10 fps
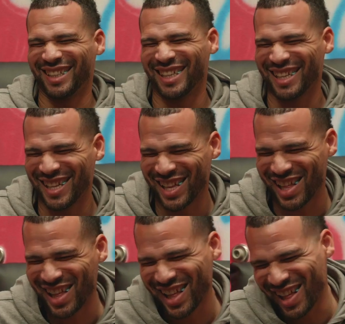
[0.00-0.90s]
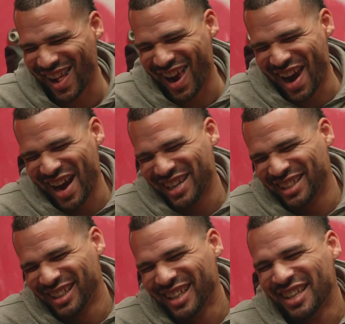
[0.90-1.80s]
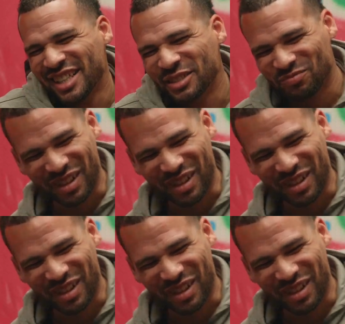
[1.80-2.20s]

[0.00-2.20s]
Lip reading: so you know, it was.